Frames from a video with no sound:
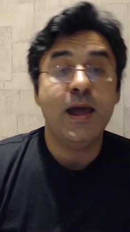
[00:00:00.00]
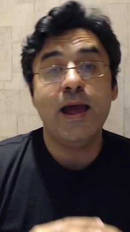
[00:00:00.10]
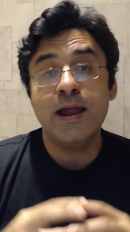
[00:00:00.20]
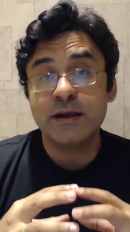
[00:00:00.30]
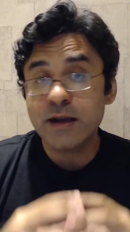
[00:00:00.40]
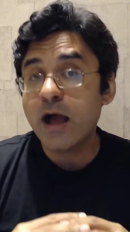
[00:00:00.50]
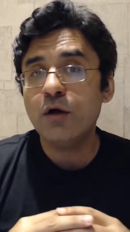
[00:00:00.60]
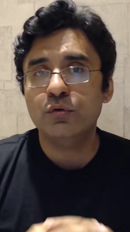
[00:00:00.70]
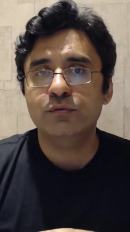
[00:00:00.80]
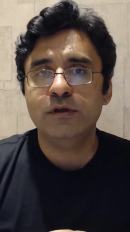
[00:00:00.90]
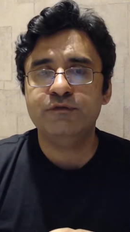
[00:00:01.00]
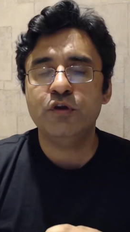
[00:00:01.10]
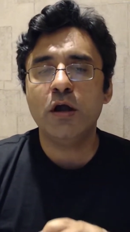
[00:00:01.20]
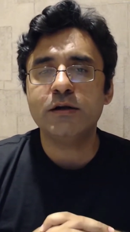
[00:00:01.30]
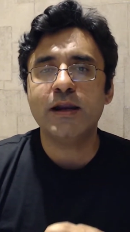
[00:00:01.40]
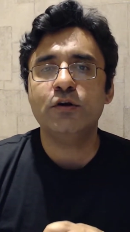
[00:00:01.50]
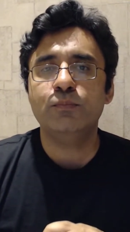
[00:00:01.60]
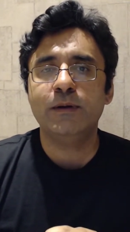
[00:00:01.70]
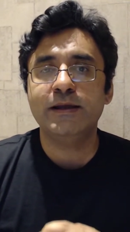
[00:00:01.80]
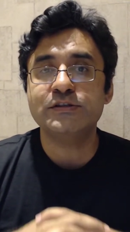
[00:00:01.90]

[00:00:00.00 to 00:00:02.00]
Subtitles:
And now, if you are trying to play